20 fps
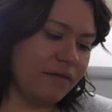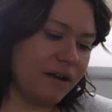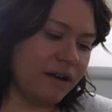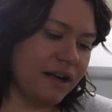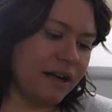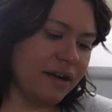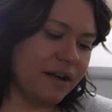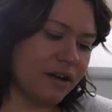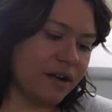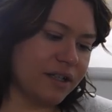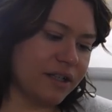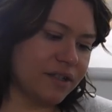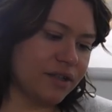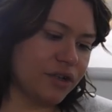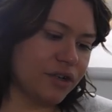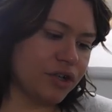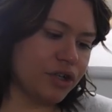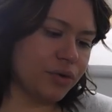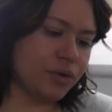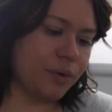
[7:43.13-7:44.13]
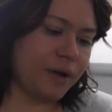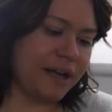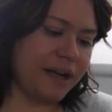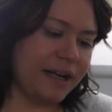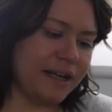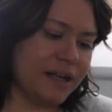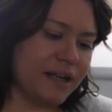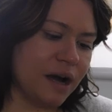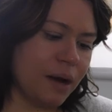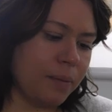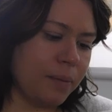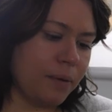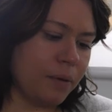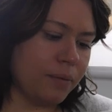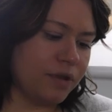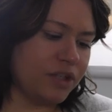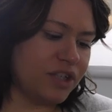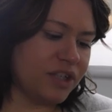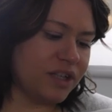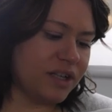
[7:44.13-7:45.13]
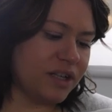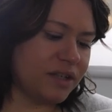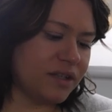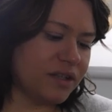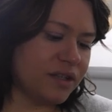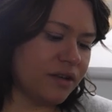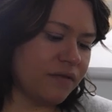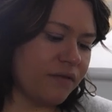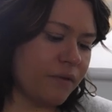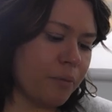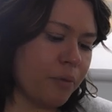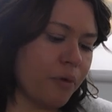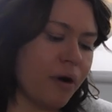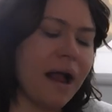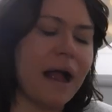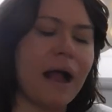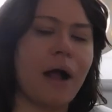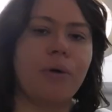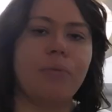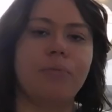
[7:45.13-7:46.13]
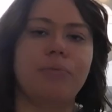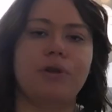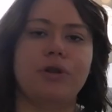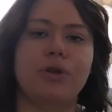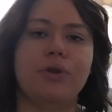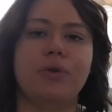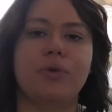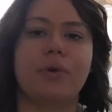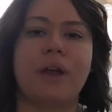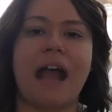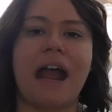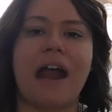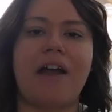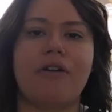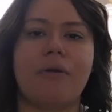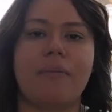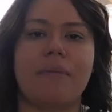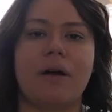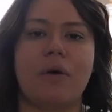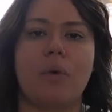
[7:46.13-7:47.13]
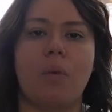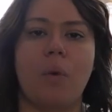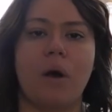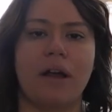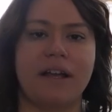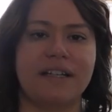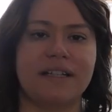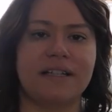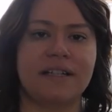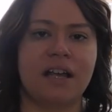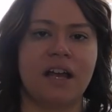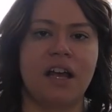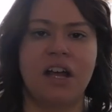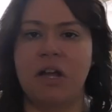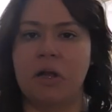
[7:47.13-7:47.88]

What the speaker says: really nice sort of tweed upper, which is in sort of a brown, blue, caramel, white